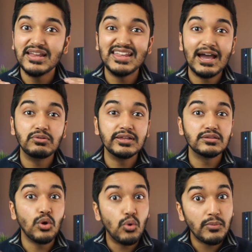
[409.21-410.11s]
any
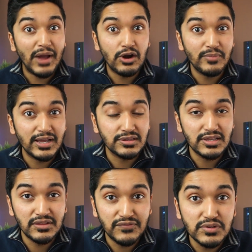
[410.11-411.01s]
outlets or power banks
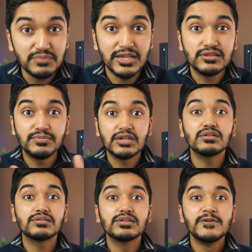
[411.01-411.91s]
in the first place,
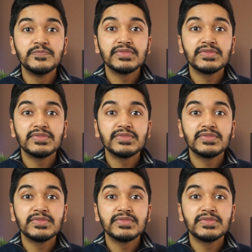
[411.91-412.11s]
because